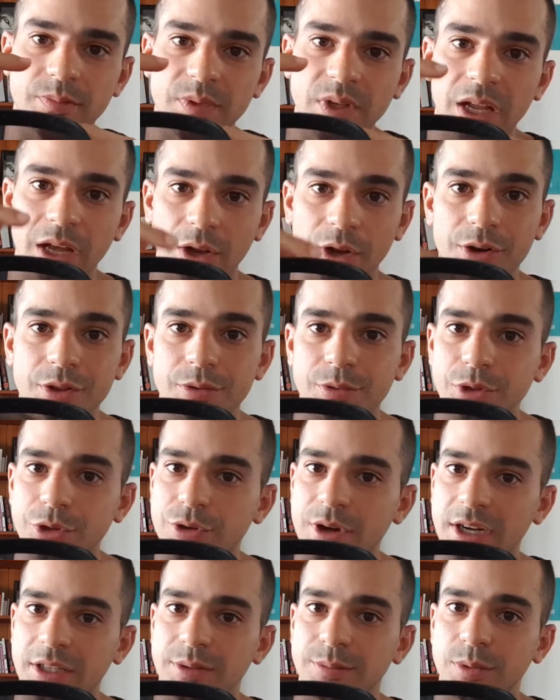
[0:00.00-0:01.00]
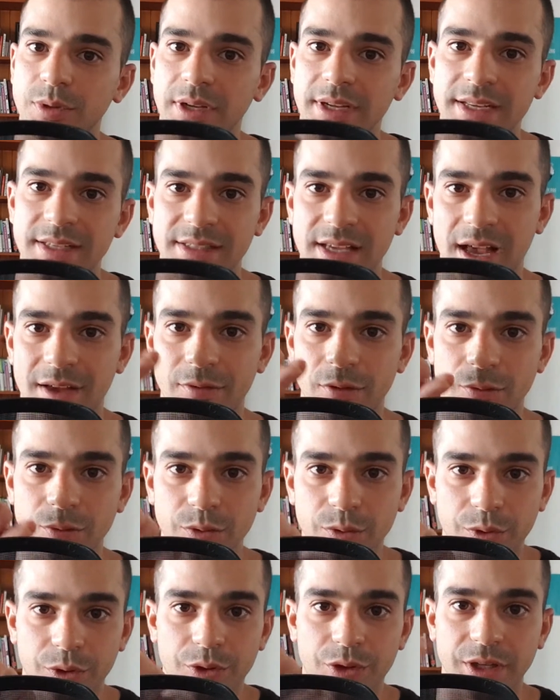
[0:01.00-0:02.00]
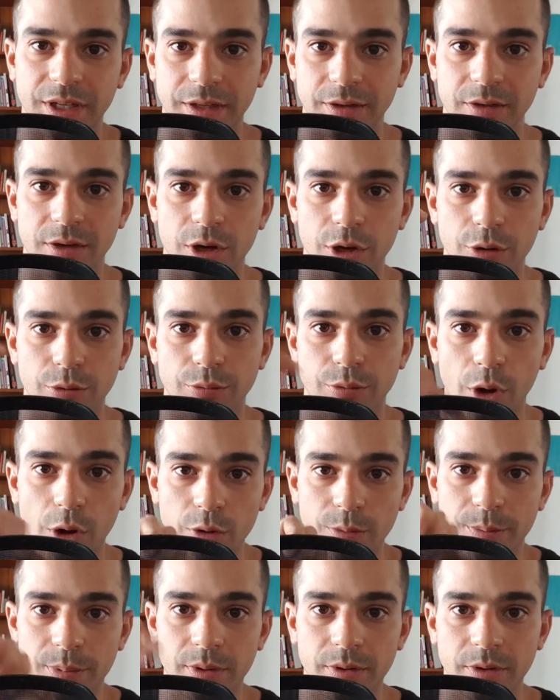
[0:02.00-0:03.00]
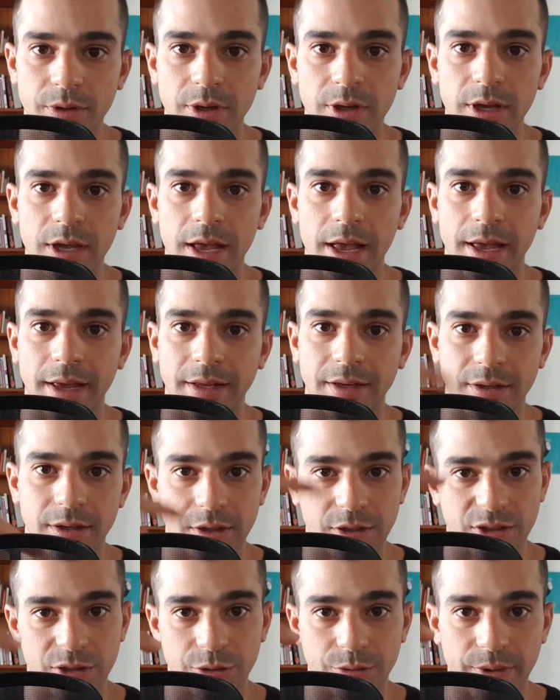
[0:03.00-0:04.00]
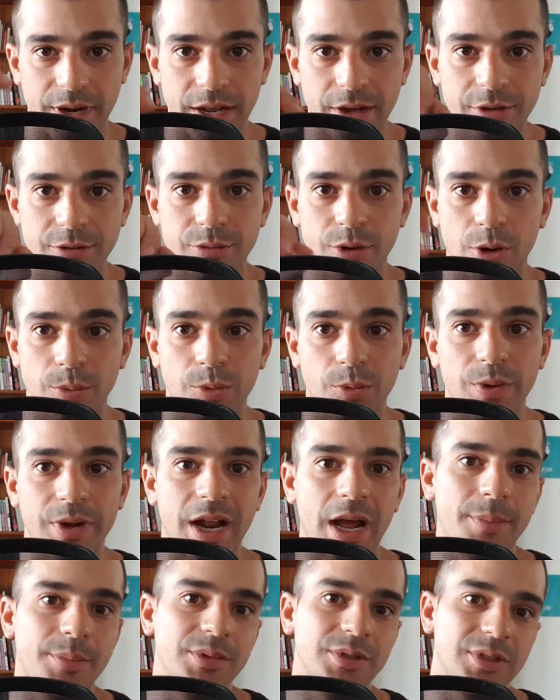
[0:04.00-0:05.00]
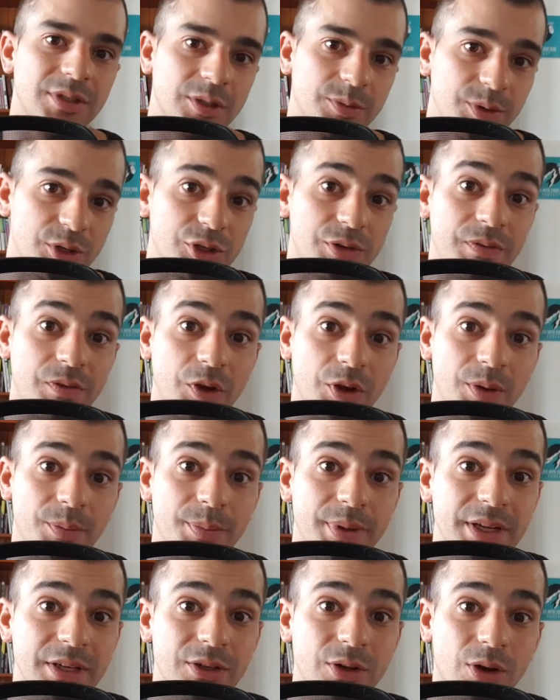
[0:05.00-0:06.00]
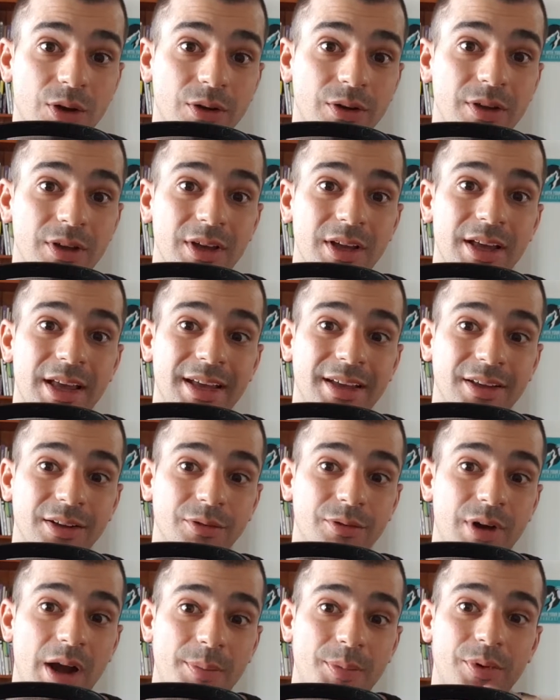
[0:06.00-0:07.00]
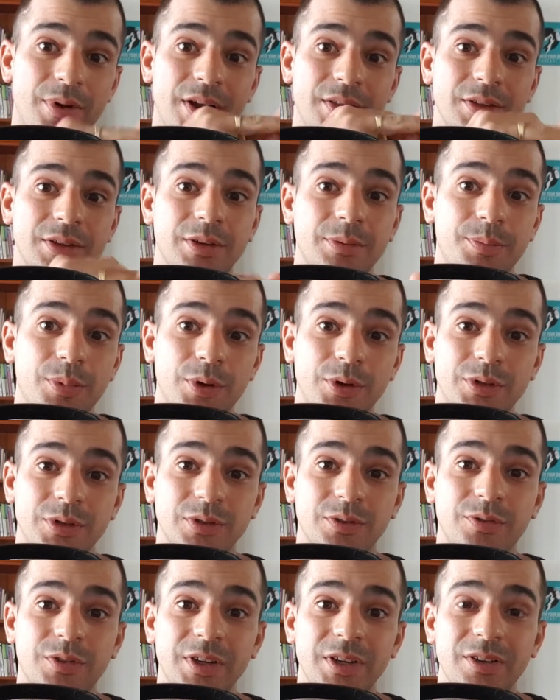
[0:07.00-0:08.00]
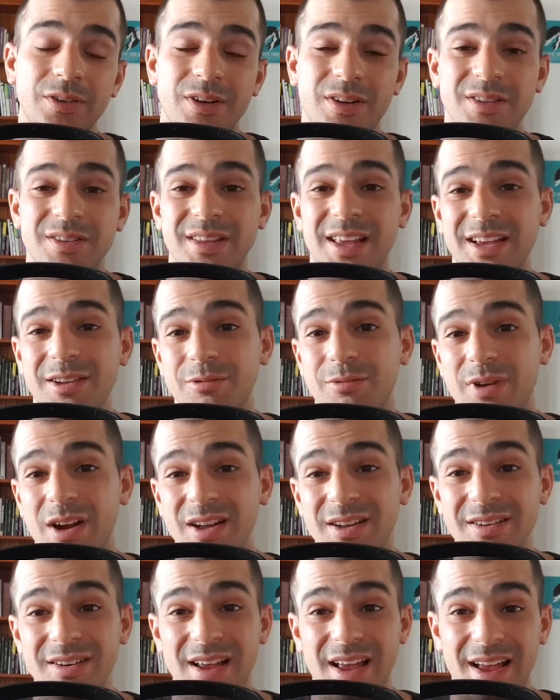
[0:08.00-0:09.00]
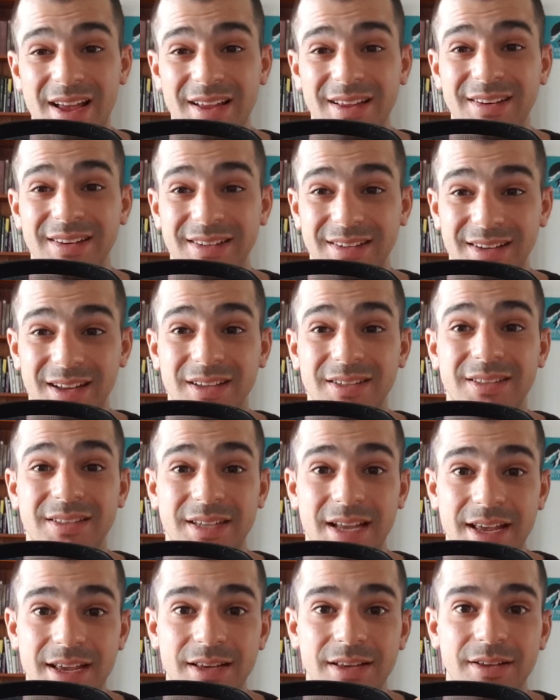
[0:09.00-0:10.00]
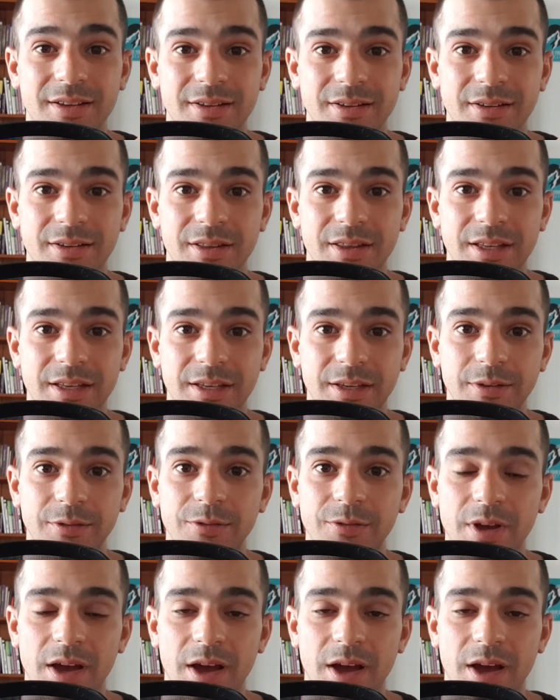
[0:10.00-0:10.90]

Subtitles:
a lot of the retractable leads, they have a real thin rope, and it's a round rope, and what happens is, especially if you've got a big dog, it can wrap around the person's finger and then they run, and it does take the